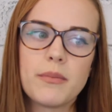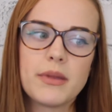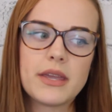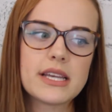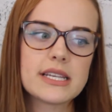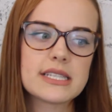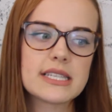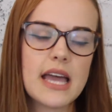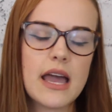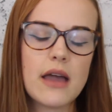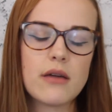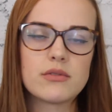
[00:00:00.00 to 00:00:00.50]

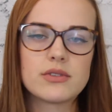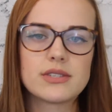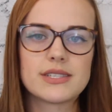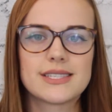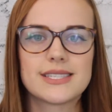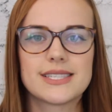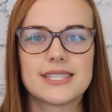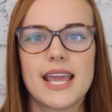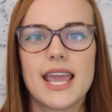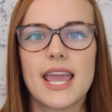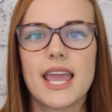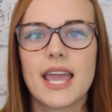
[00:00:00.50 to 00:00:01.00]
because I was
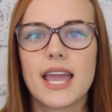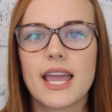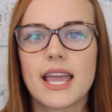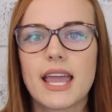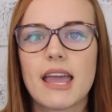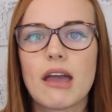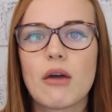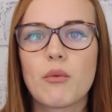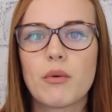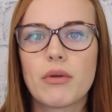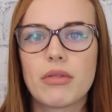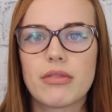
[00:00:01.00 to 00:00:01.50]

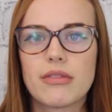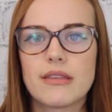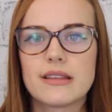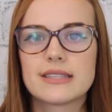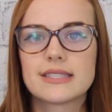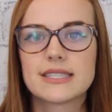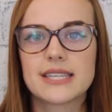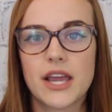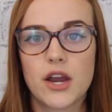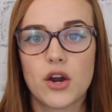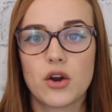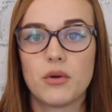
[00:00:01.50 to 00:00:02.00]
staying with
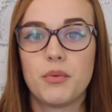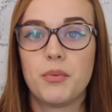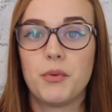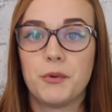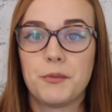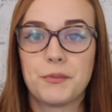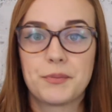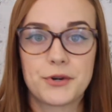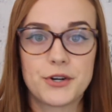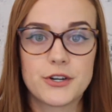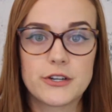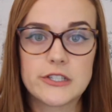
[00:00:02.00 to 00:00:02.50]
this terrible
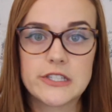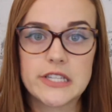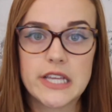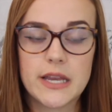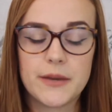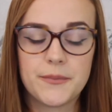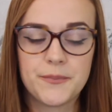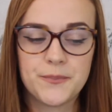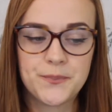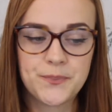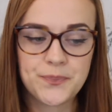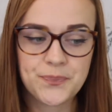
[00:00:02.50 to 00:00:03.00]

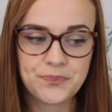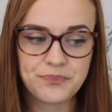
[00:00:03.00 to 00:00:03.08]
person.